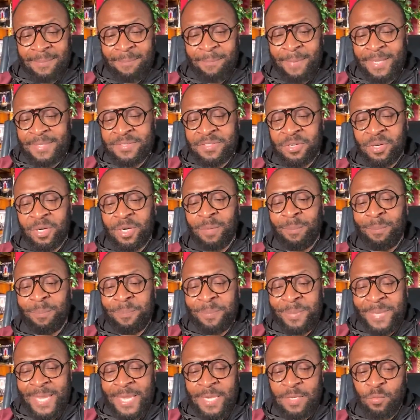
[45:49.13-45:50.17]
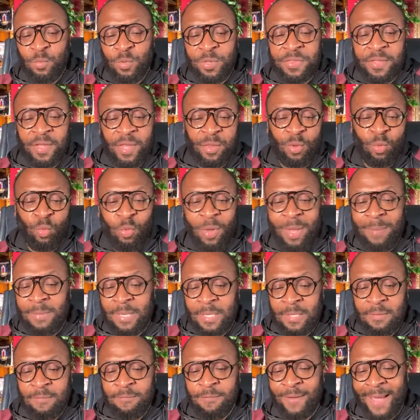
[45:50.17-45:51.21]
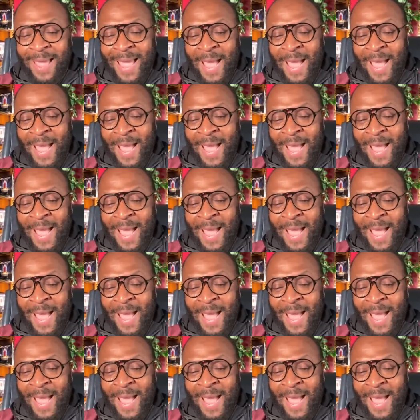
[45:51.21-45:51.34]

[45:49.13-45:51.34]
makes her compete with other women for